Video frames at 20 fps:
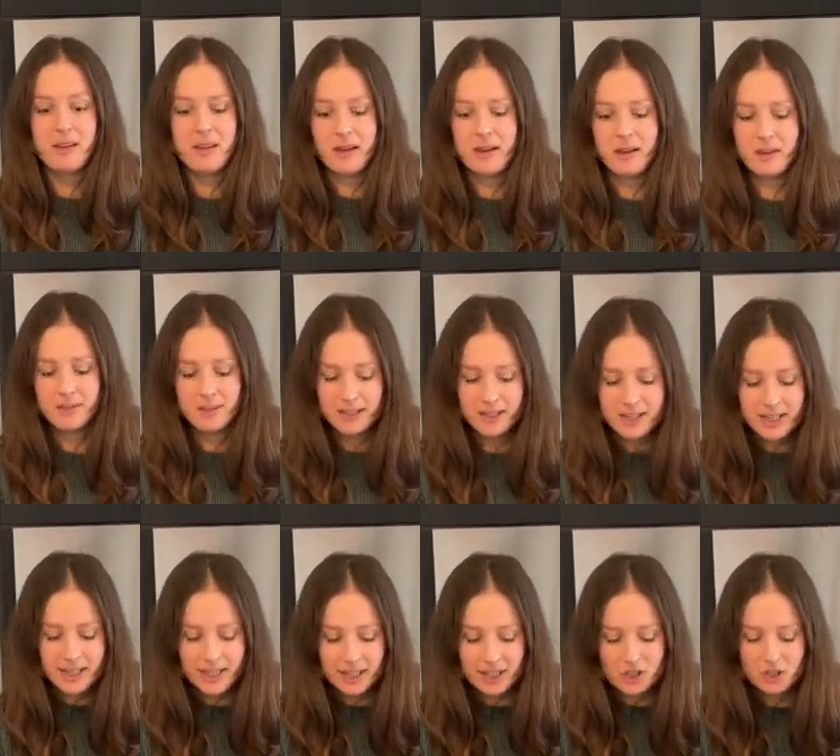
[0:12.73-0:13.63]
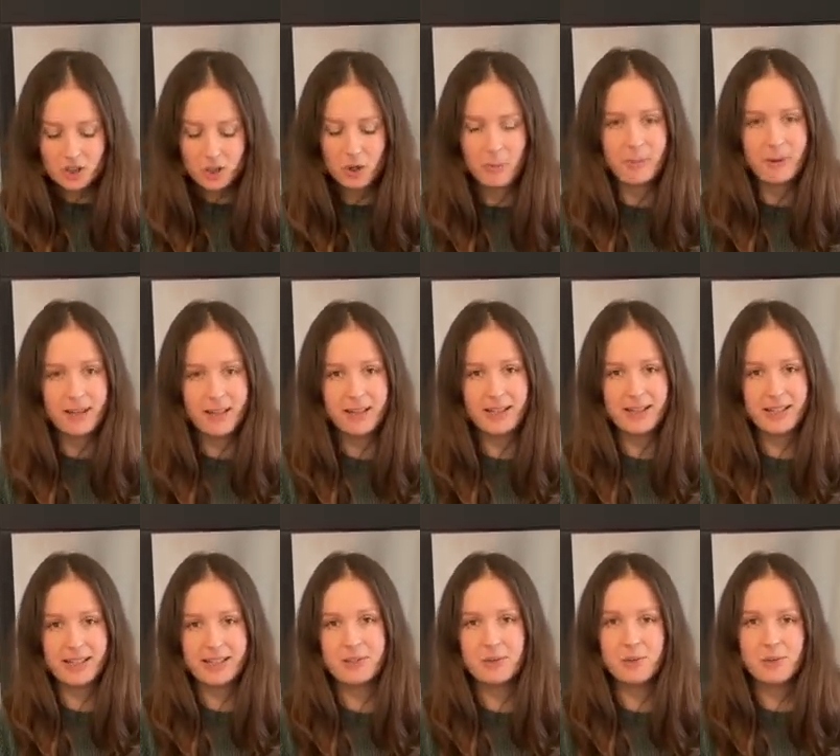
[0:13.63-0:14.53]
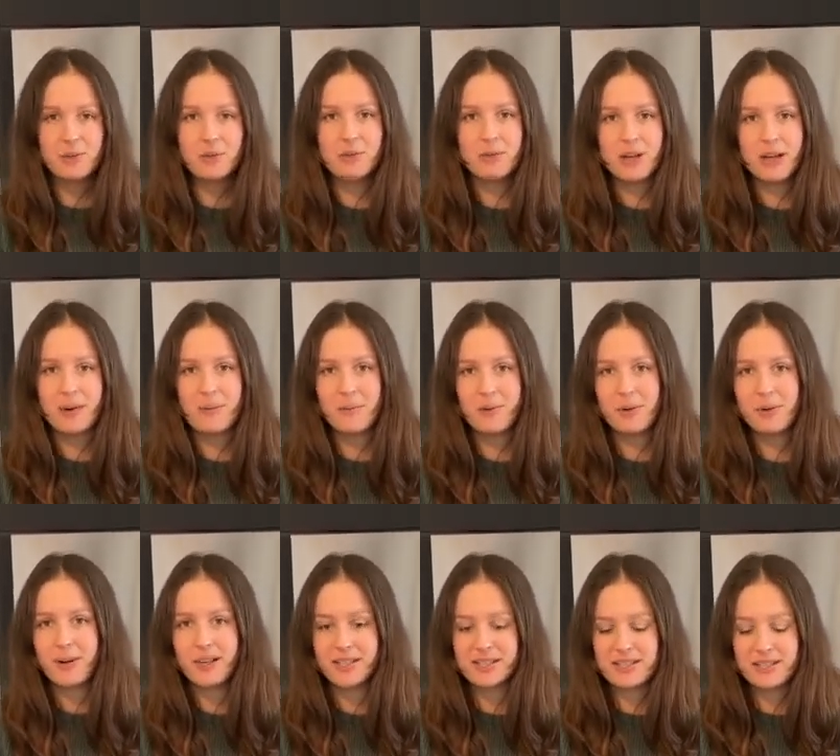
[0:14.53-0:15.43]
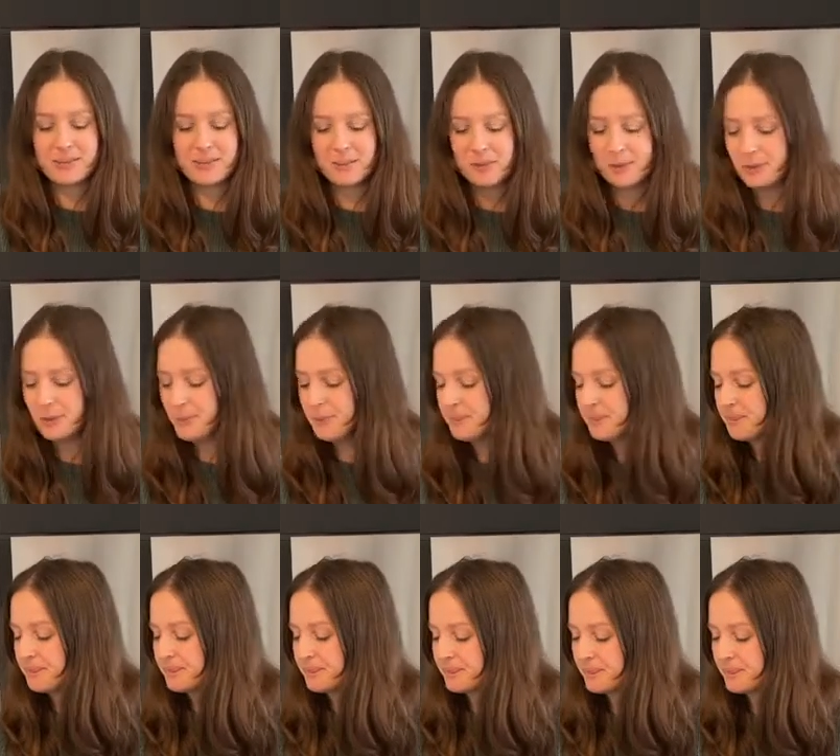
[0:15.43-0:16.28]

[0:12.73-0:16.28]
And I'm going to get chopping these all up quite small,